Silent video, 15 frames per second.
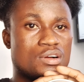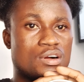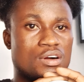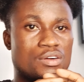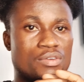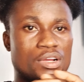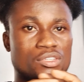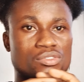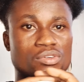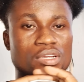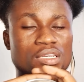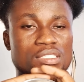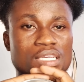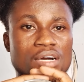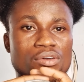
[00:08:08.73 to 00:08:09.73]
Alright, so
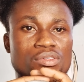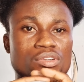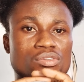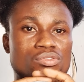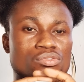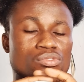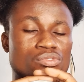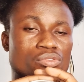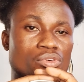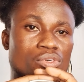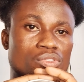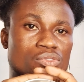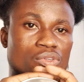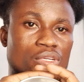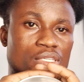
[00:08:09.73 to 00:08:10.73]
this is how you need to do your
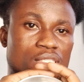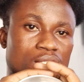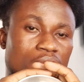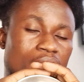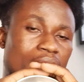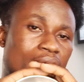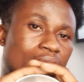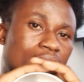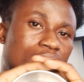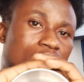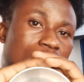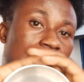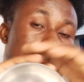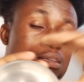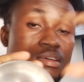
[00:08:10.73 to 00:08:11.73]
installation, and
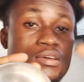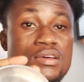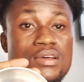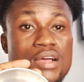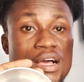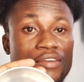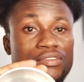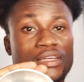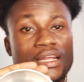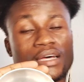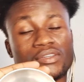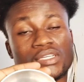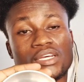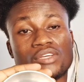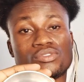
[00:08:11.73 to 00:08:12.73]
after that
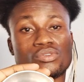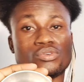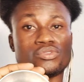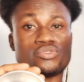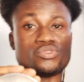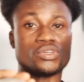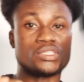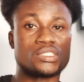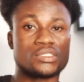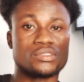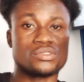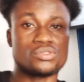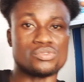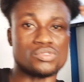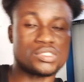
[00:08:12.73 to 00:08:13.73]
you just go straight
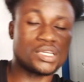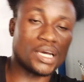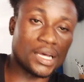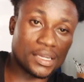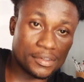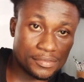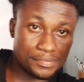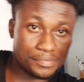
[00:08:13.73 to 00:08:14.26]
to scan